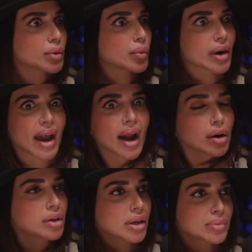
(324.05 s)
We're
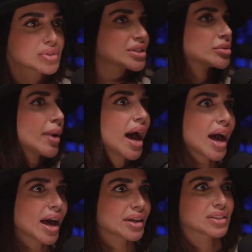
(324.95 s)
Arabs. It's
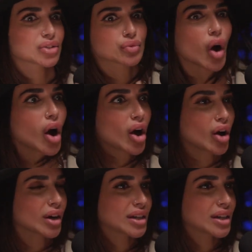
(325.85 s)
bad. It's wrong.